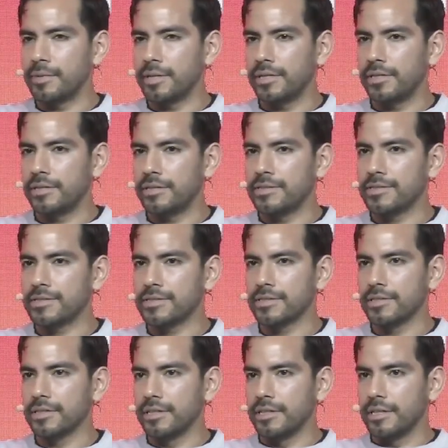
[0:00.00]
is
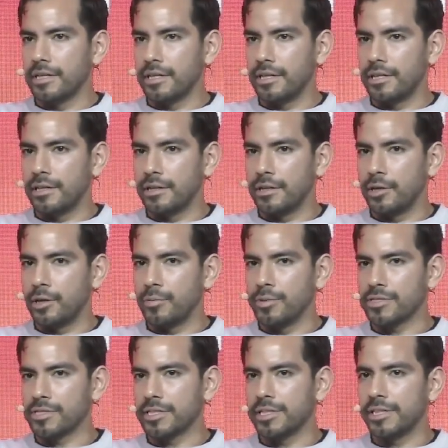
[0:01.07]

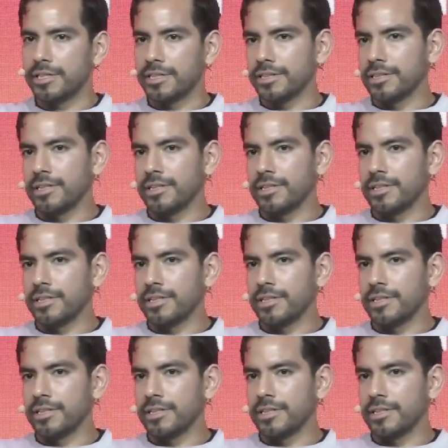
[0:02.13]
almost like,